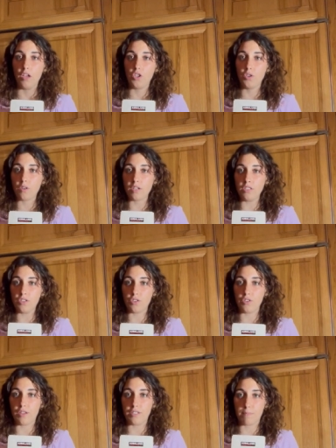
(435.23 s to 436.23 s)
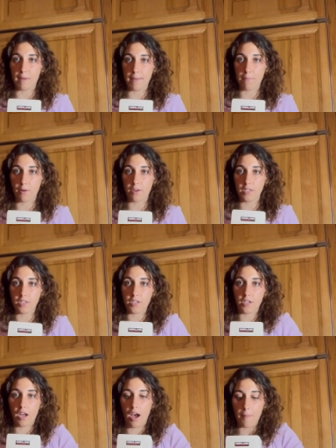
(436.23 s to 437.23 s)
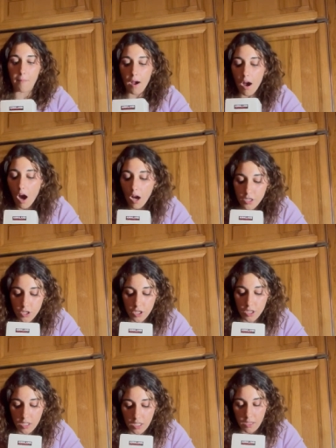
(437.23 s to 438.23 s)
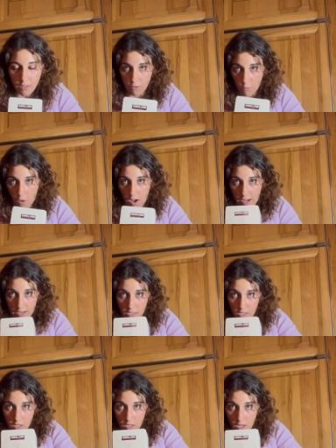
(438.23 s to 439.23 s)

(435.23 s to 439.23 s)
You can do this by putting your cup underneath the wine